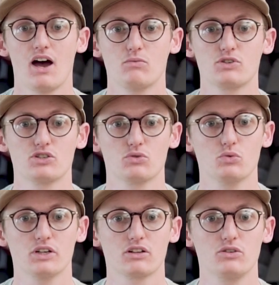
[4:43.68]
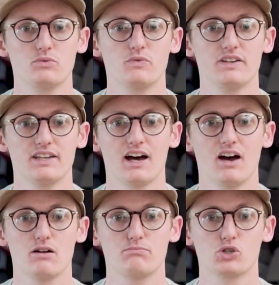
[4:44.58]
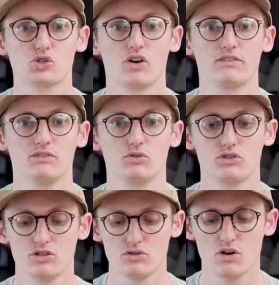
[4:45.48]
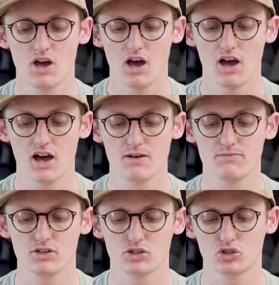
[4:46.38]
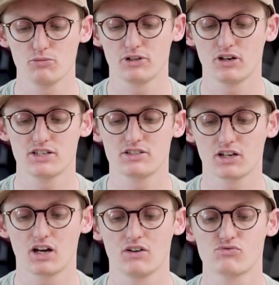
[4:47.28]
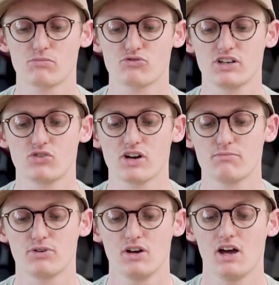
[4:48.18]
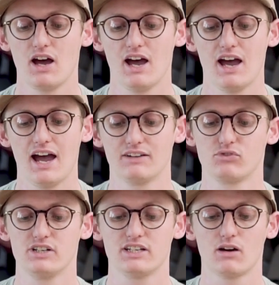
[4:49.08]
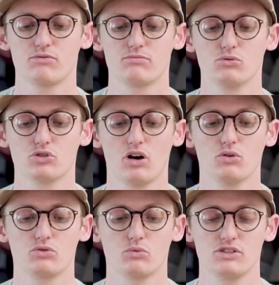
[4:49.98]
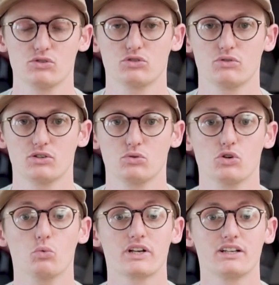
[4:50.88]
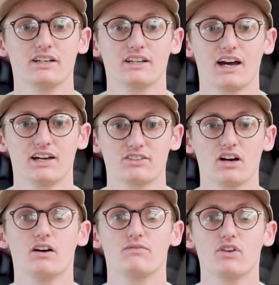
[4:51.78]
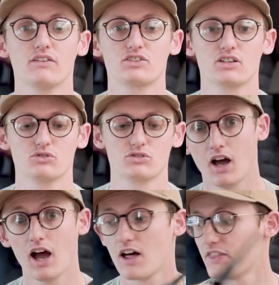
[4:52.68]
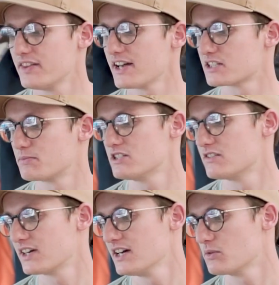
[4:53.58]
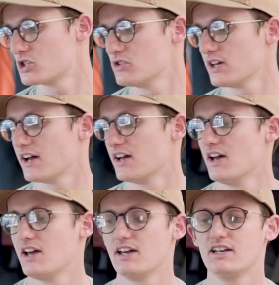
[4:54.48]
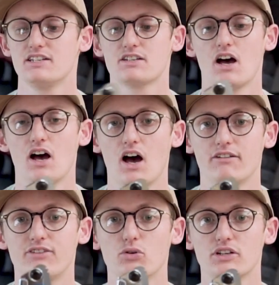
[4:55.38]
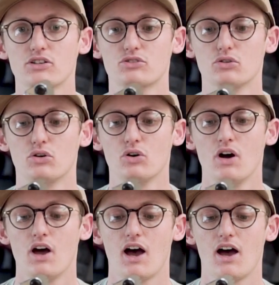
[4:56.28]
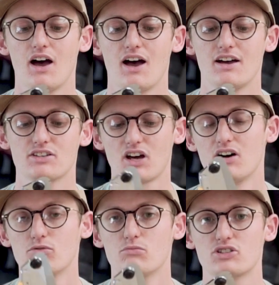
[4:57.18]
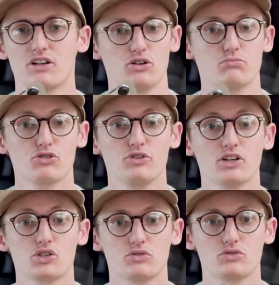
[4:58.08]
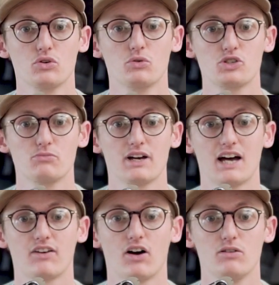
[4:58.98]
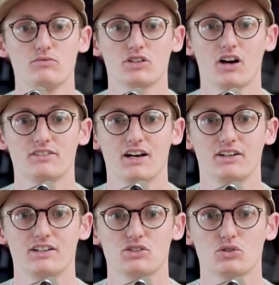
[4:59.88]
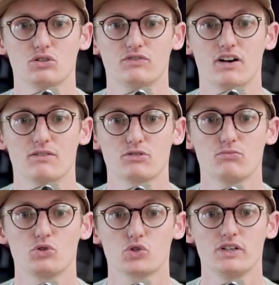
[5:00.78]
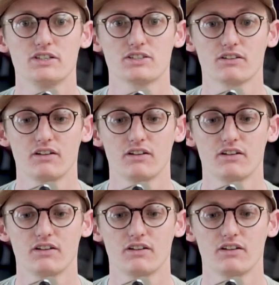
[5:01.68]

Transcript: which is all included within that Bushcraft level 2. Super nice kind of rubbery grip. and really comfortable to hold when you're doing all your whittling and knife skills. The next piece of kit which you get is a folding saw. It's kind of almost like your pruning saw which you might have at home to cut down any sort of small trees and stuff